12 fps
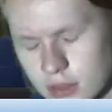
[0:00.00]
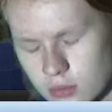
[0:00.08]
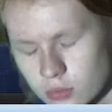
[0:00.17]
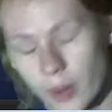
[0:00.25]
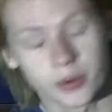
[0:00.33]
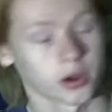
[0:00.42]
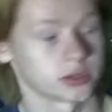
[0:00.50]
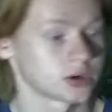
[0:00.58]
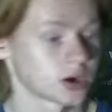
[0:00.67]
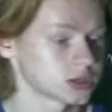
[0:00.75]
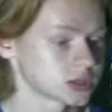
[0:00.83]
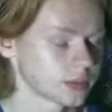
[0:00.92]
rip currents
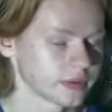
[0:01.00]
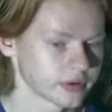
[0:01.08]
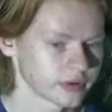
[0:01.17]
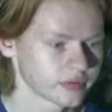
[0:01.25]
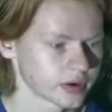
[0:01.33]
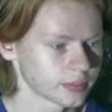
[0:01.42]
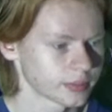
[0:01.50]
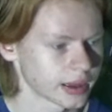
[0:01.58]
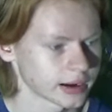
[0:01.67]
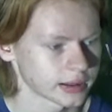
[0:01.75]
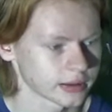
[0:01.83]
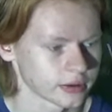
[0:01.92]
are also going to be very, very
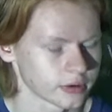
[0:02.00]
bad